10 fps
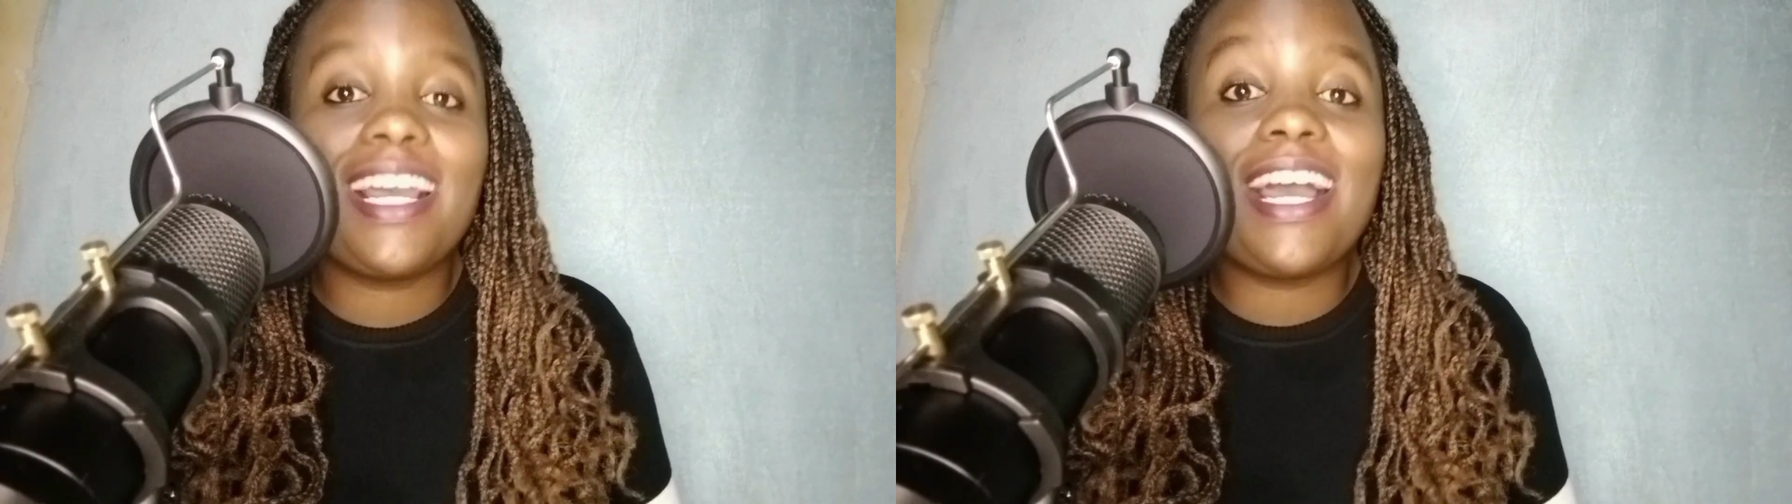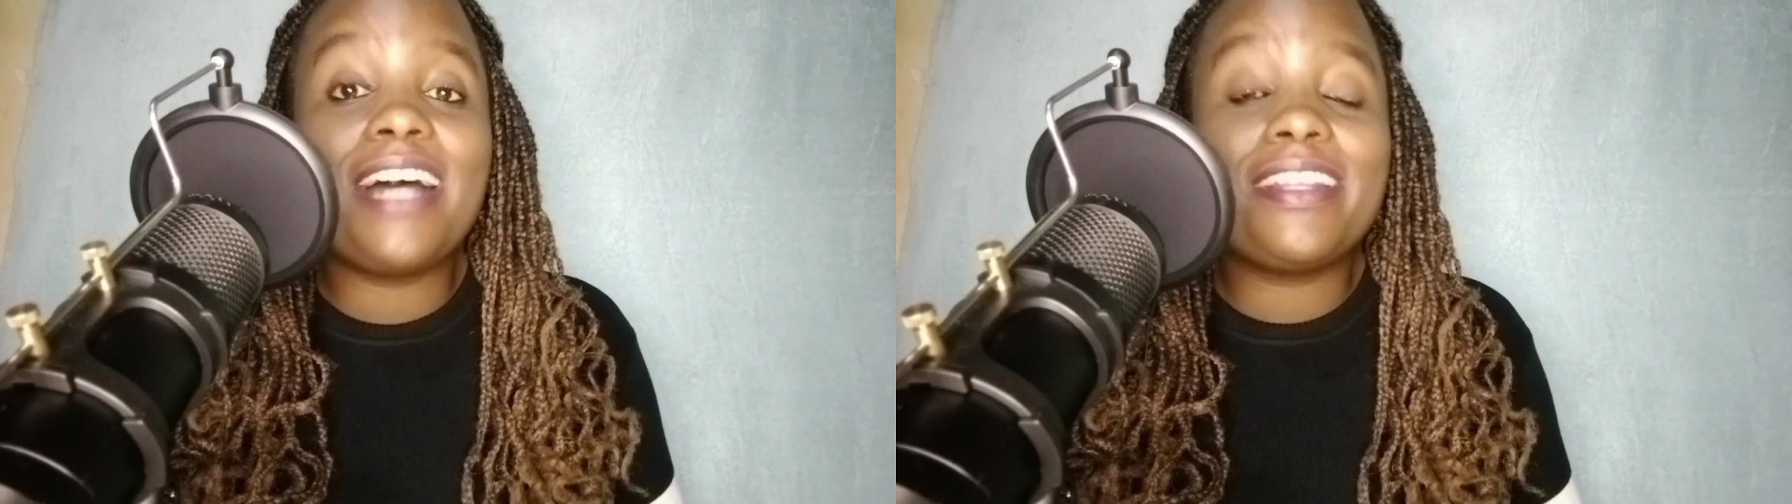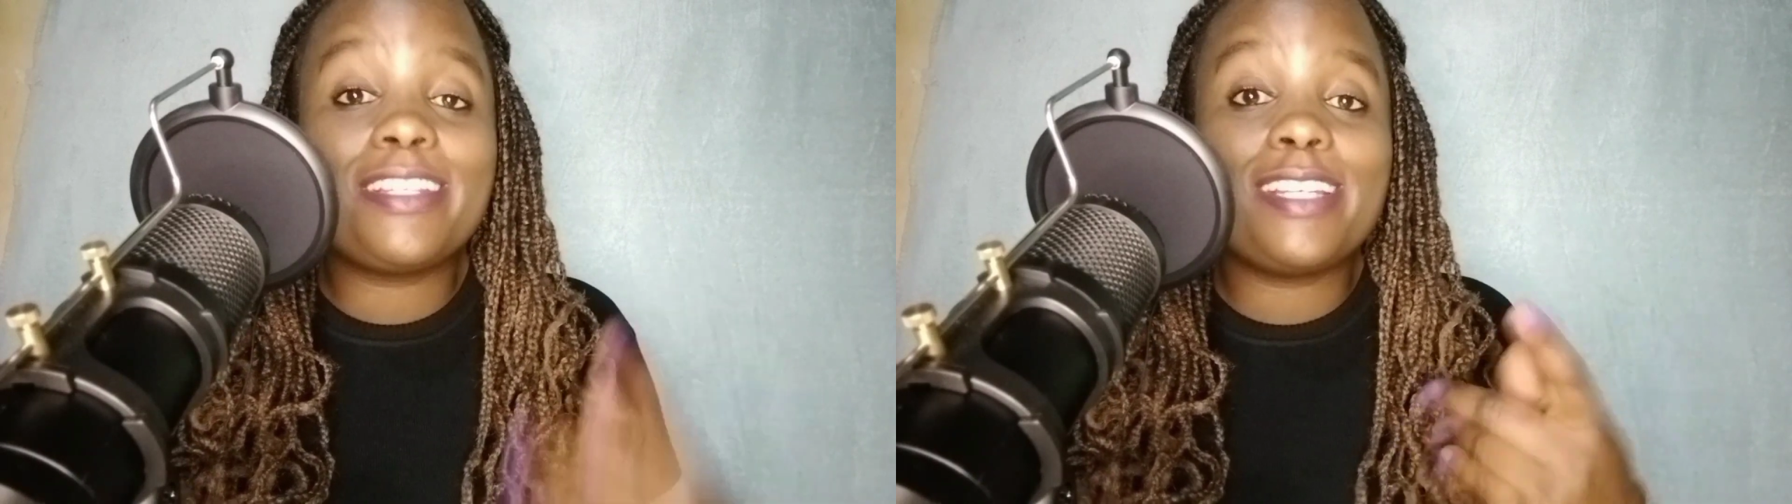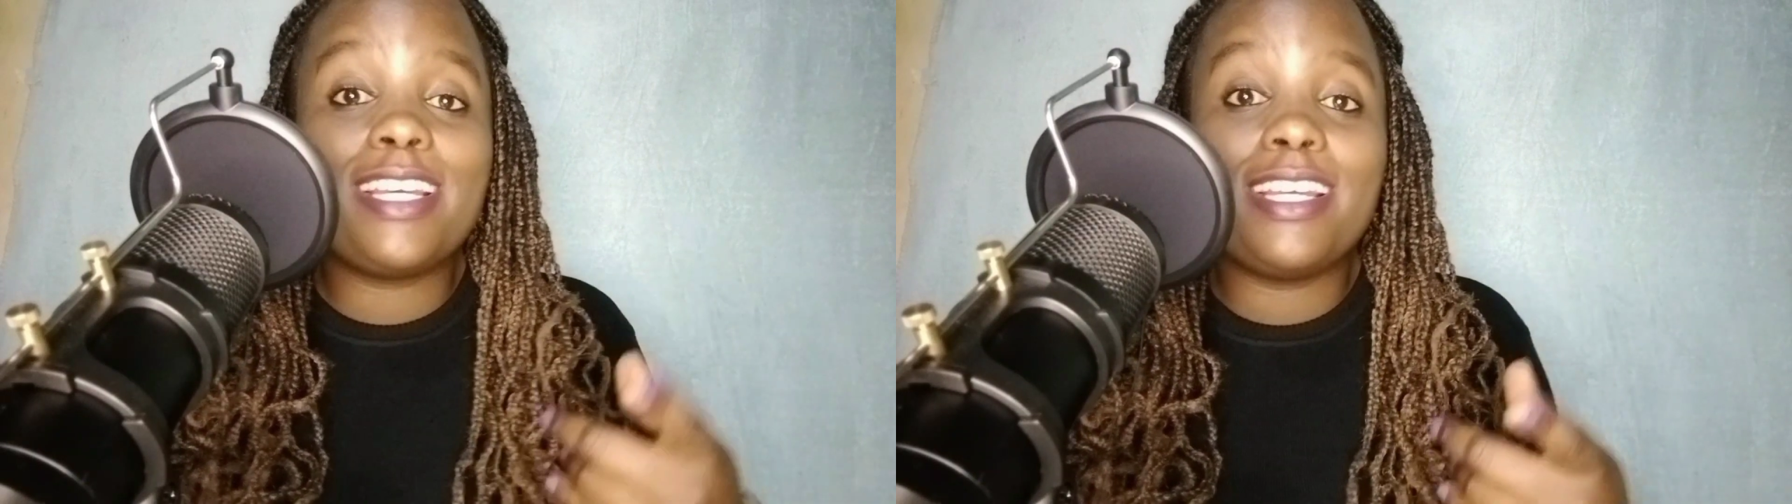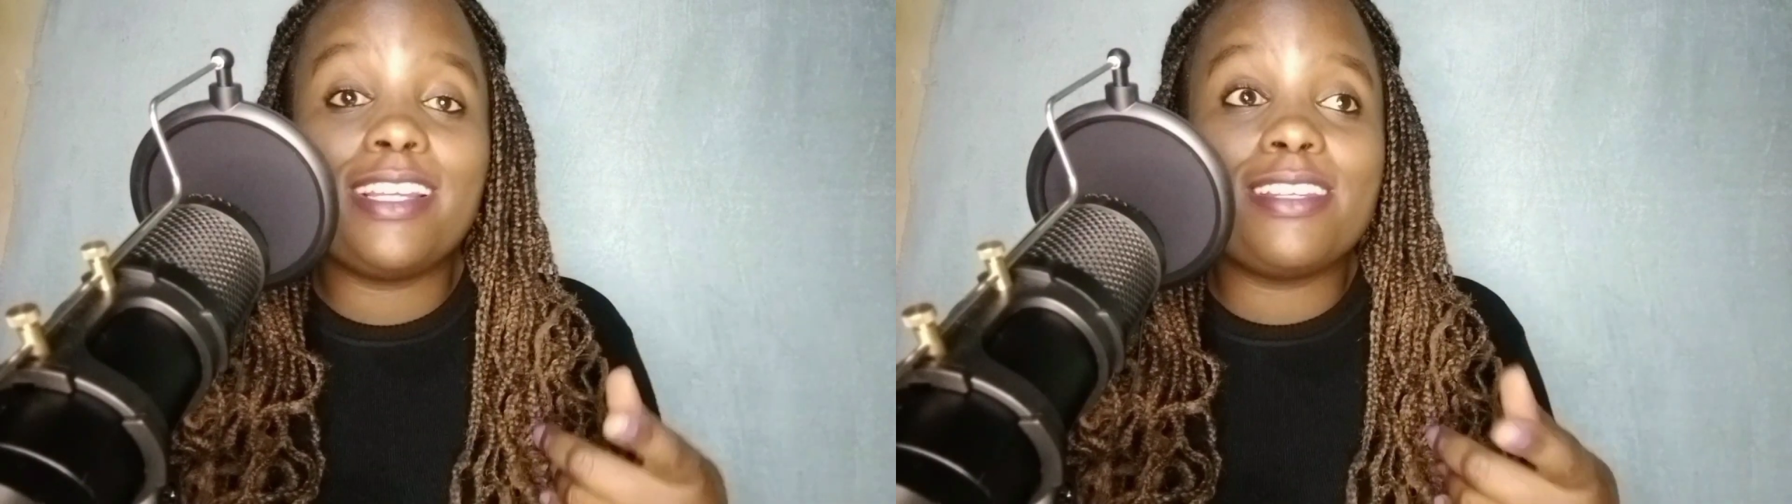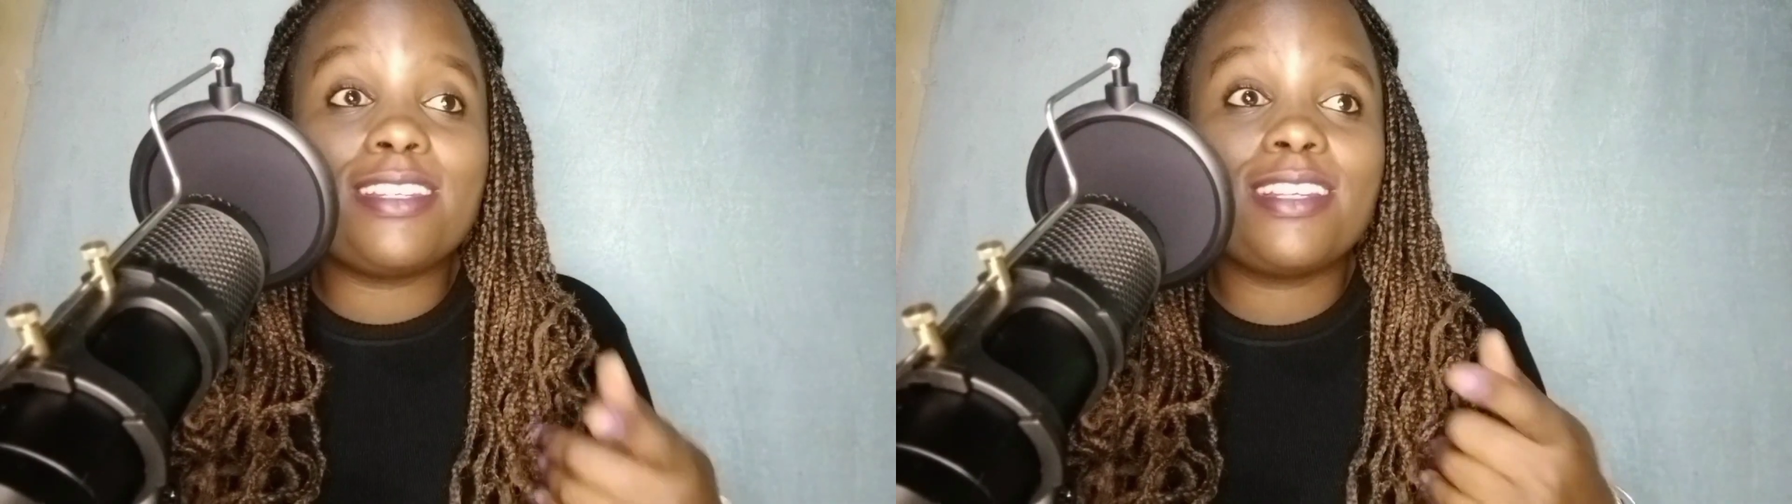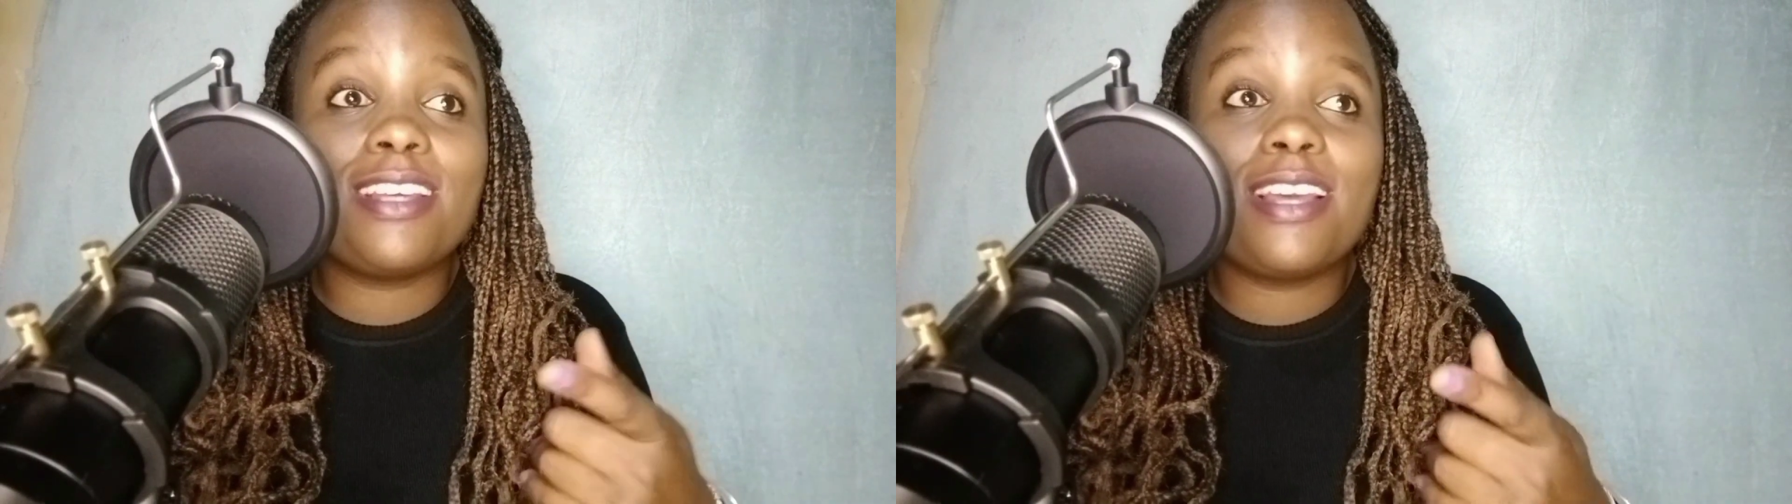Another thing is